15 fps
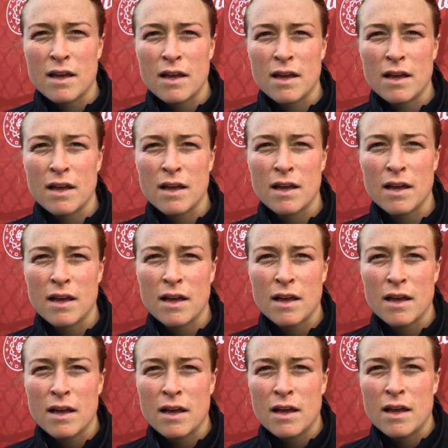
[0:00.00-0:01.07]
NWSL
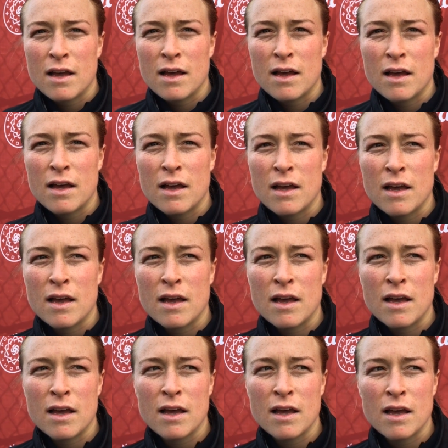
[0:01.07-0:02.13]
season and at the same
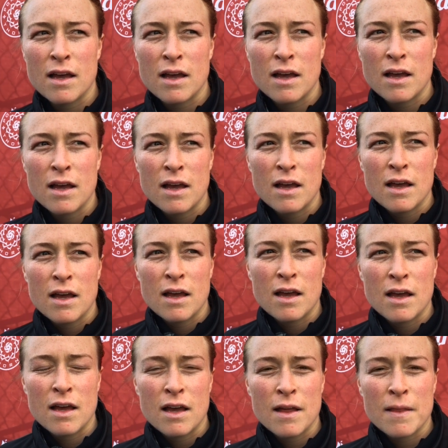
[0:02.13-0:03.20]
time trying to make that World
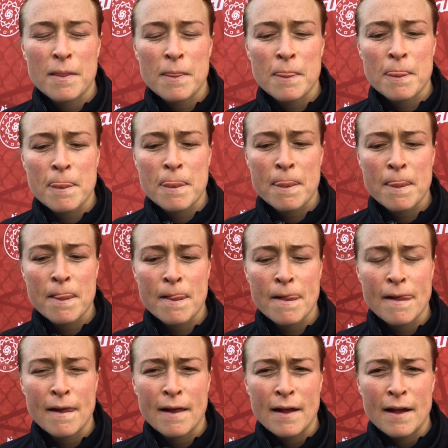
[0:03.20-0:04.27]
Cup roster and
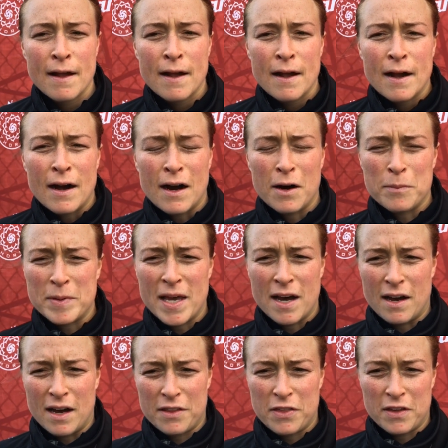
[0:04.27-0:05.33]
preparing for that? Um,
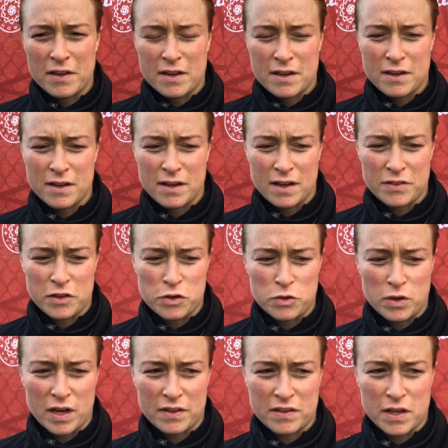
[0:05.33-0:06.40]
yeah, I think I think you
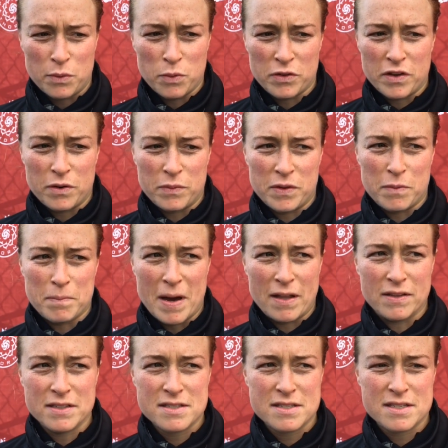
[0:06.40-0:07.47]
had the keyword there with
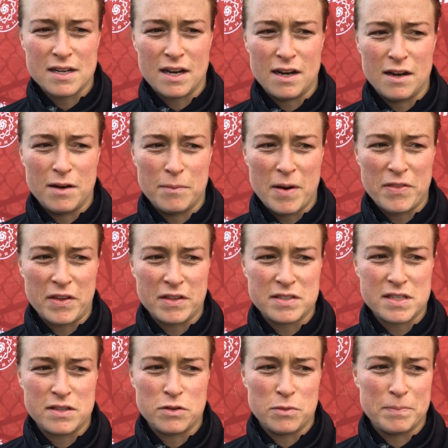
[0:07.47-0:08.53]
balance. Um, I think
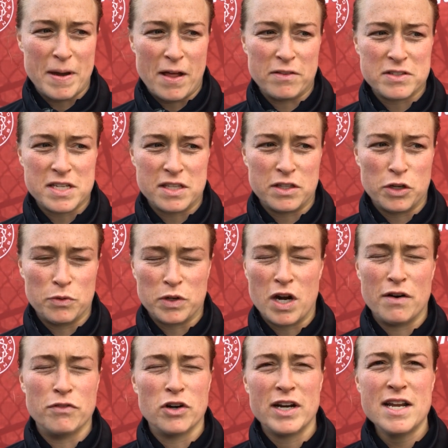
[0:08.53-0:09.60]
it's either balancing your
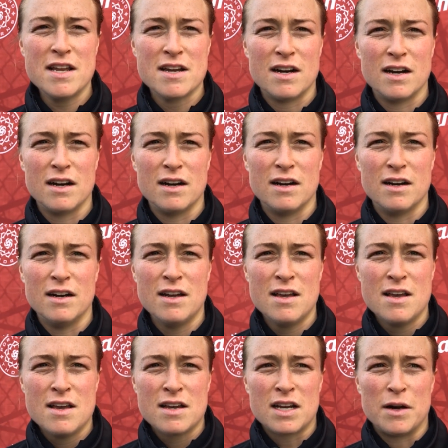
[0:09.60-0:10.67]
recovery. Uh,
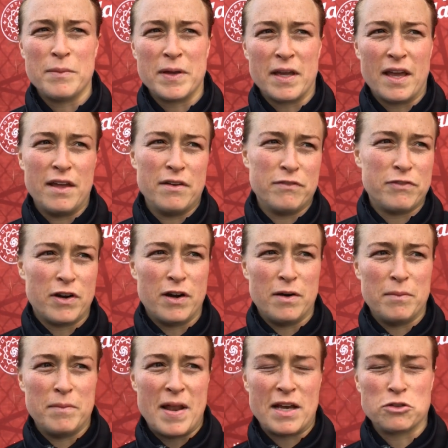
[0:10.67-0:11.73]
coming in
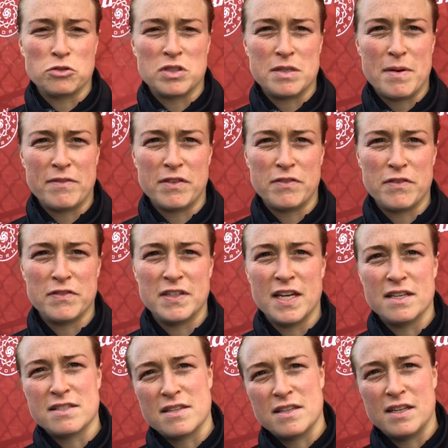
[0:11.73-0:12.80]
from national team having the FIFA
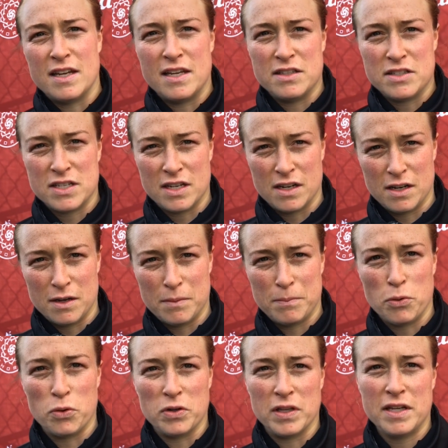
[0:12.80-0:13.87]
dates and then into
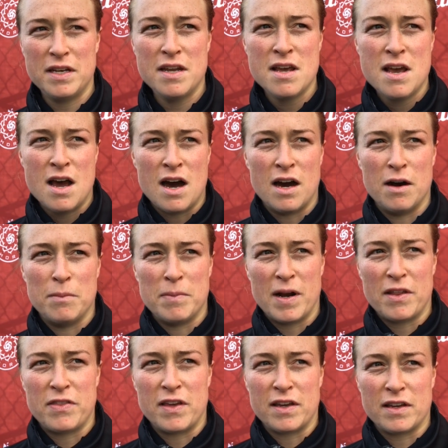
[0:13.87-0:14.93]
Portland. Um, but
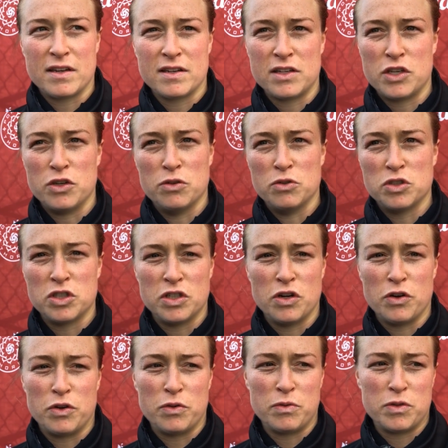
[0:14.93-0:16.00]
I think huge. You
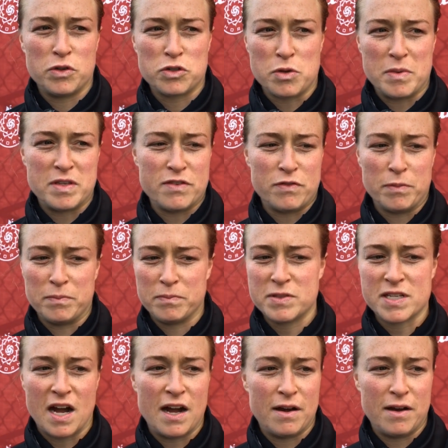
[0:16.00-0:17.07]
know, there's going to be different
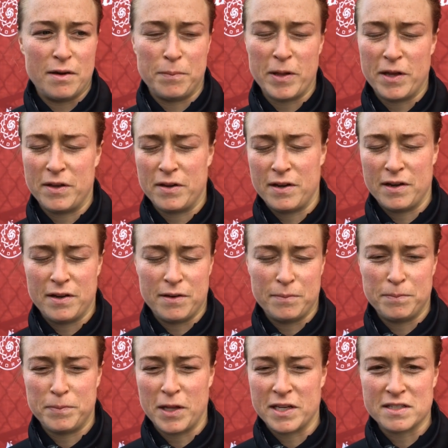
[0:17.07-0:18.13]
uh, play, uh,
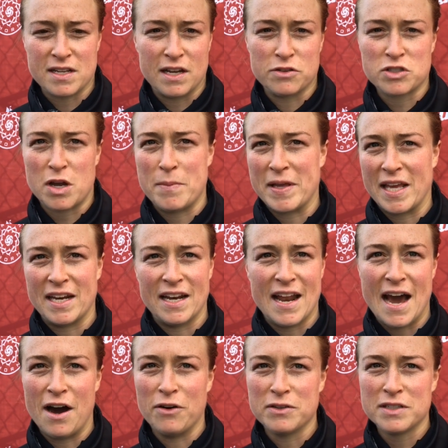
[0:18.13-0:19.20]
playing styles coming in and
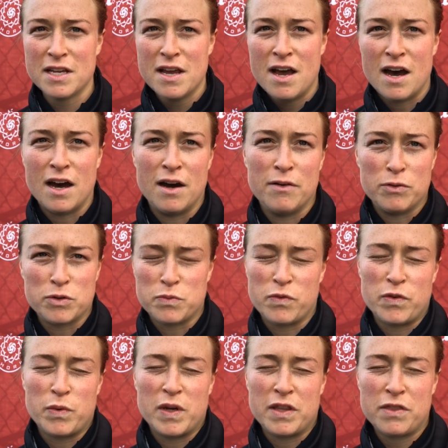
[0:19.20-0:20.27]
out uh, with
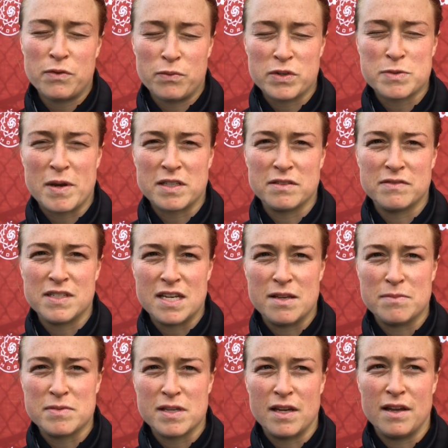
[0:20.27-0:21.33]
respective
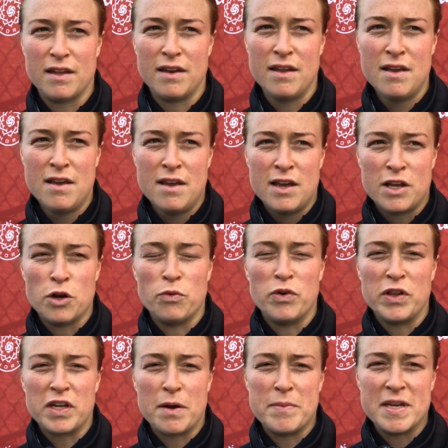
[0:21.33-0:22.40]
teams and you know,
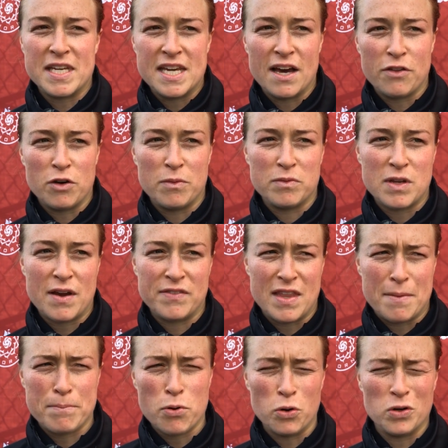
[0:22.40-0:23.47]
really coming together and having
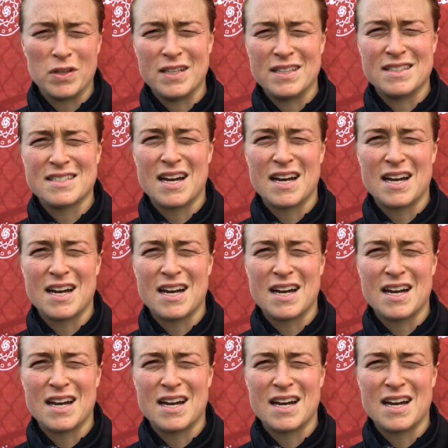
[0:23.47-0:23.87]
that Portland